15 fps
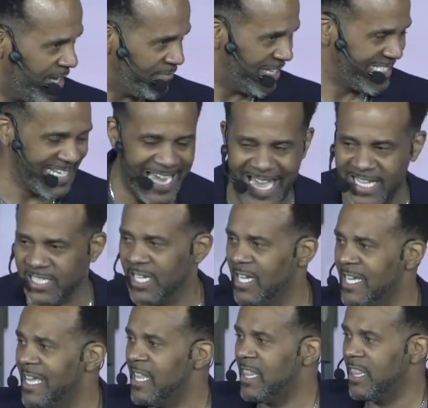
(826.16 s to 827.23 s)
of the text
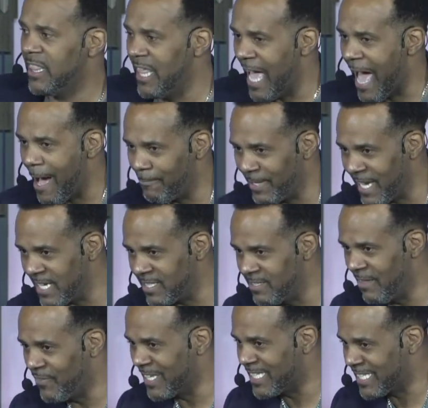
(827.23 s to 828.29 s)
the application of the